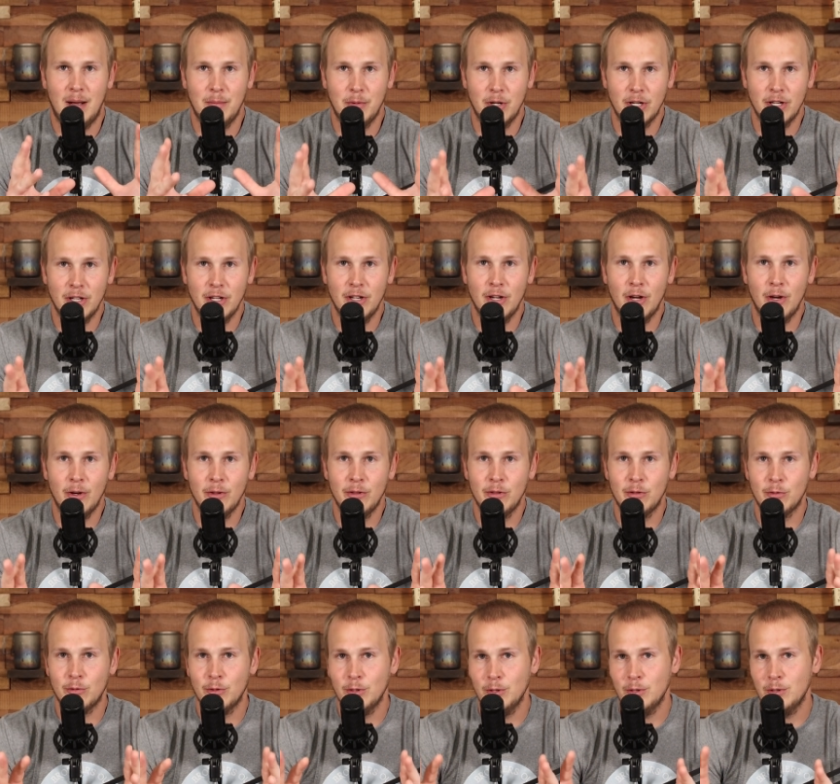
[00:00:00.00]
I'm gonna go
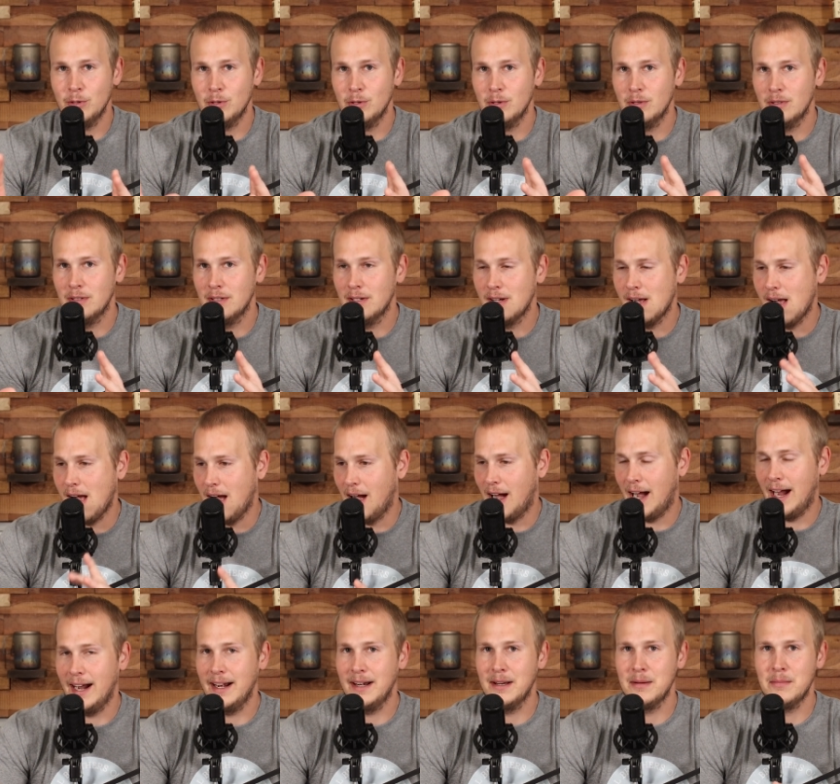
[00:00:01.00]
through
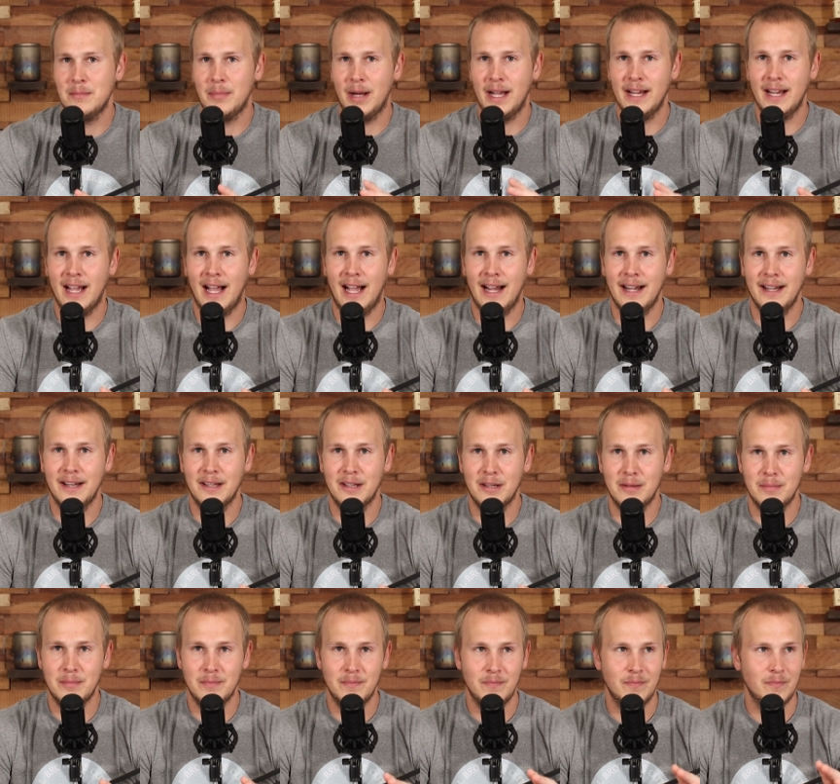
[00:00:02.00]
item by
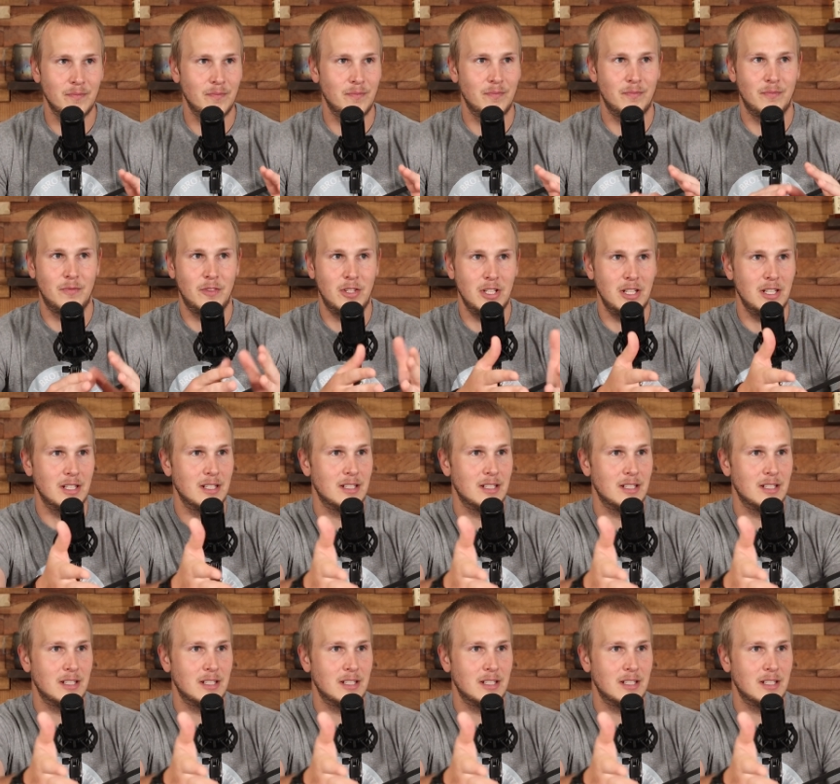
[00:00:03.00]
item the